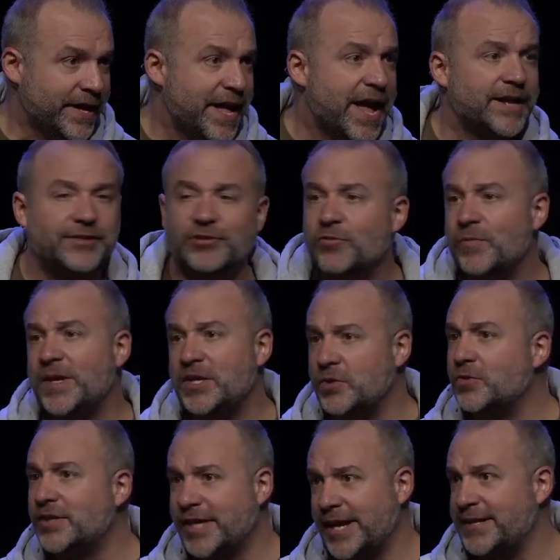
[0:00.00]
And through me,
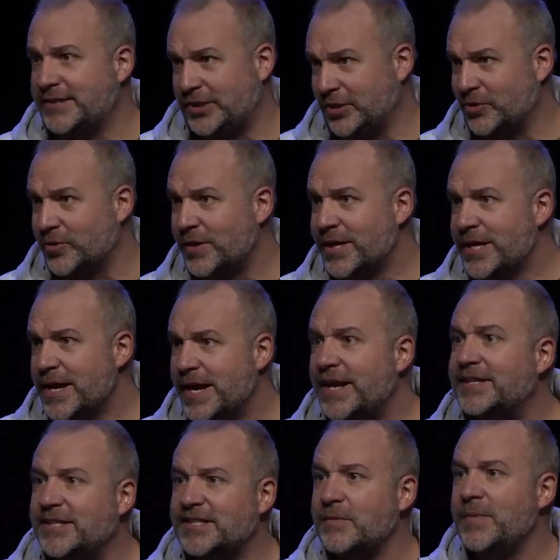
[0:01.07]
you can too. And it
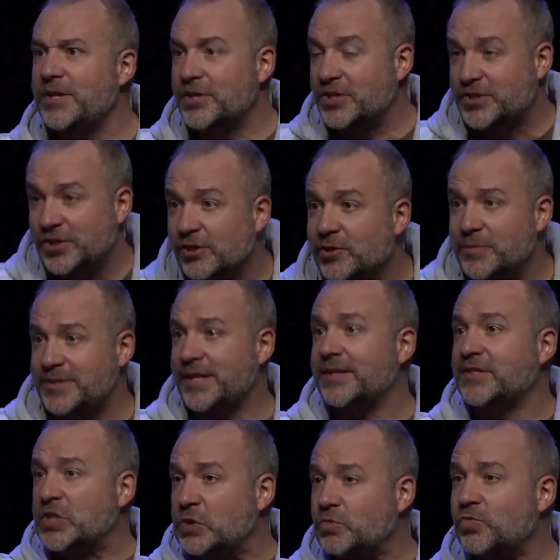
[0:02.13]
doesn't mean your
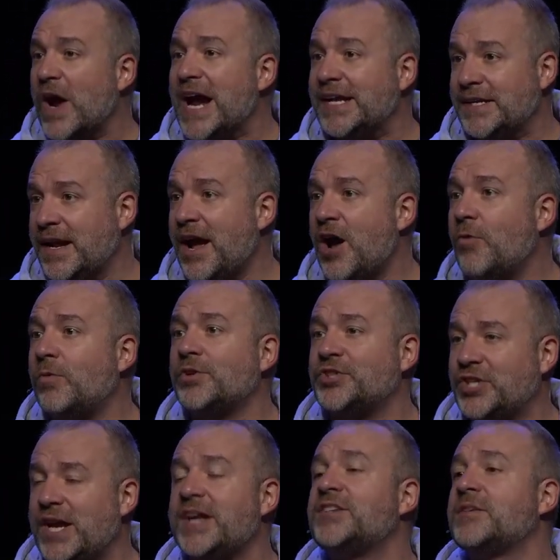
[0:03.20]
circumstances right now will
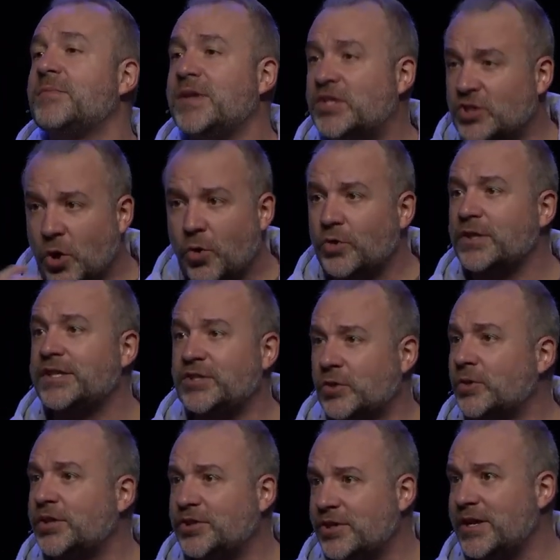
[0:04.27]
change and be totally,
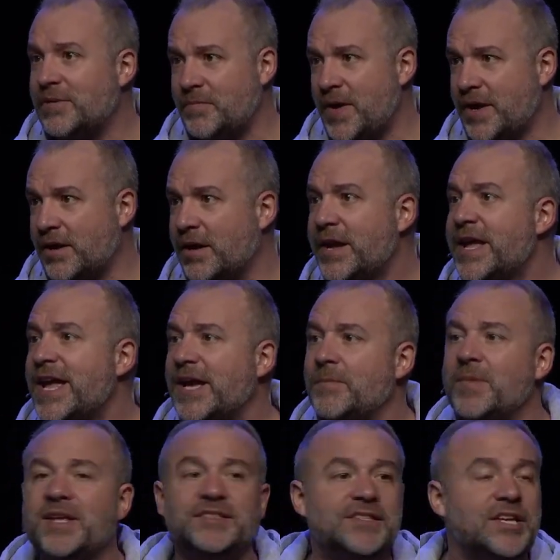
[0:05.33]
totally good and better. It
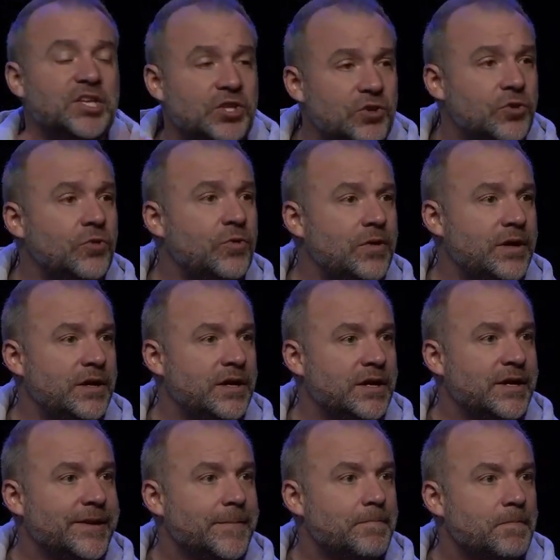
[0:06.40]
means that you
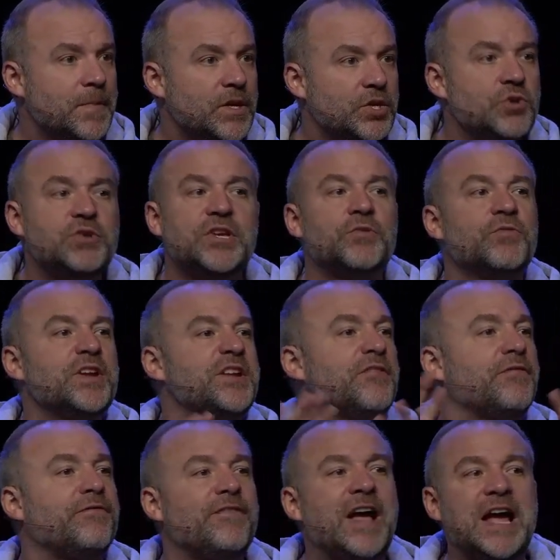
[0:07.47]
can
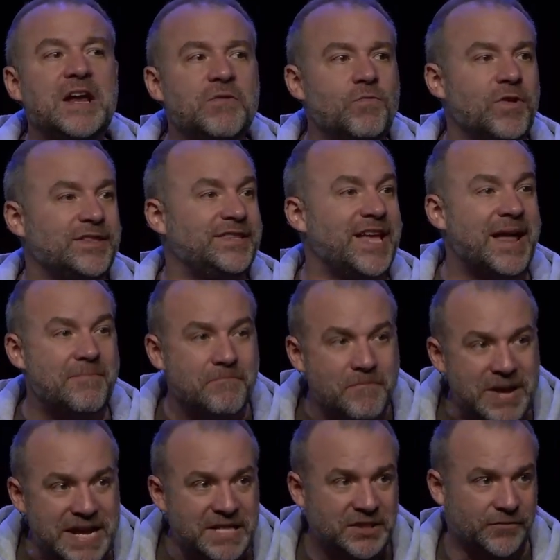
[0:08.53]
redefine what that
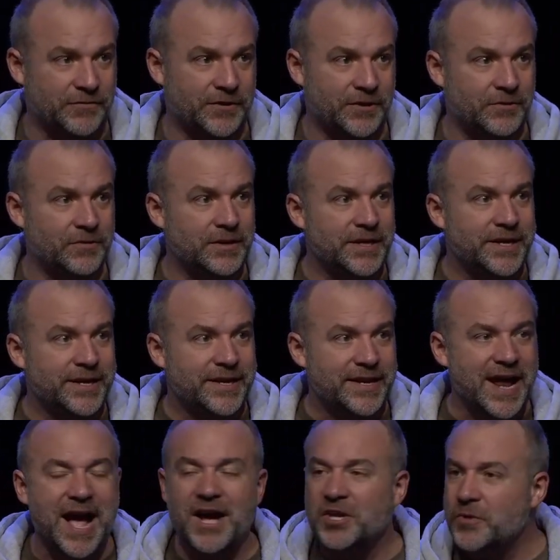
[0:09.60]
means for you,
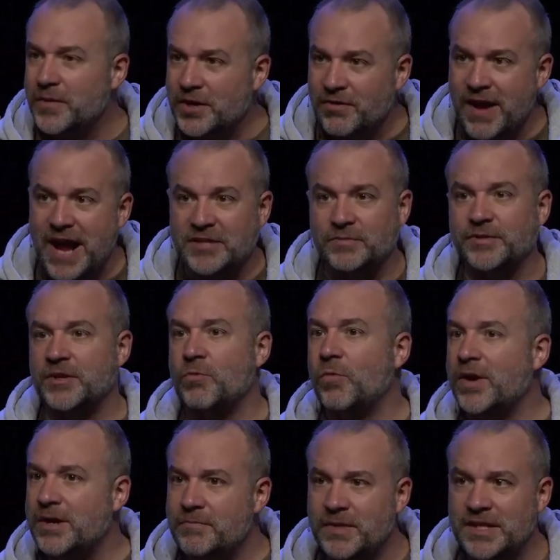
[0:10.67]
how you interact with it, and
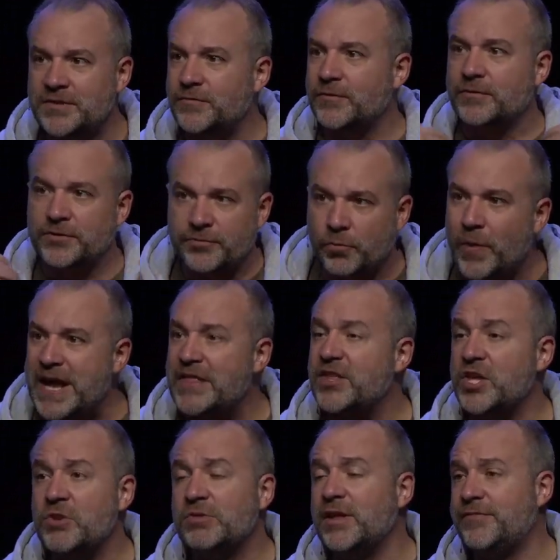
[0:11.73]
what it means for the way that
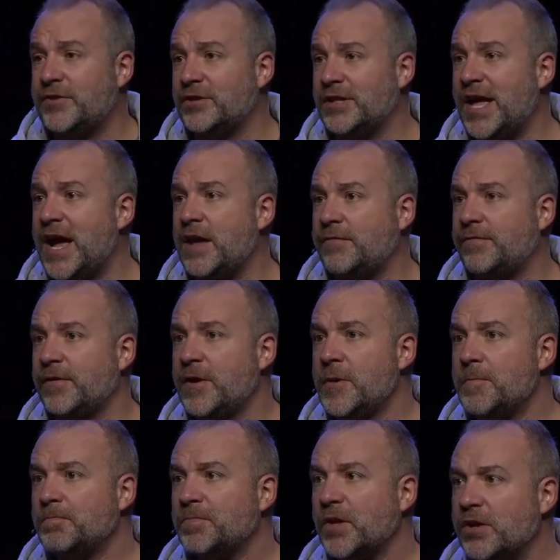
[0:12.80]
you live your life
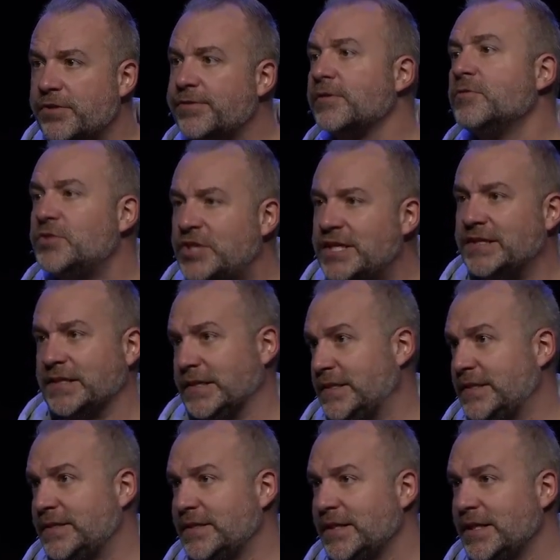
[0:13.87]
through Jesus.